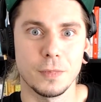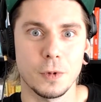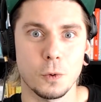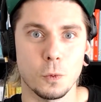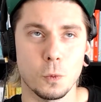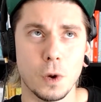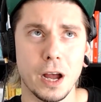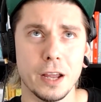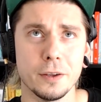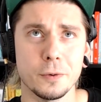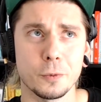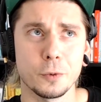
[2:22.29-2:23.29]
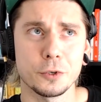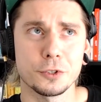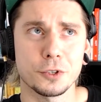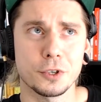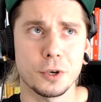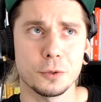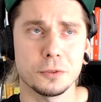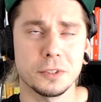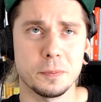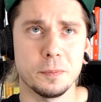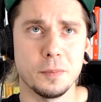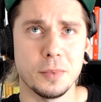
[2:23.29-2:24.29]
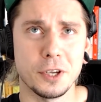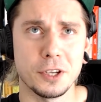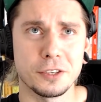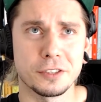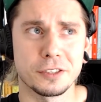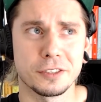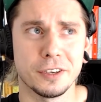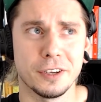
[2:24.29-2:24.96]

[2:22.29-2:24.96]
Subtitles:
Why would you go to the beach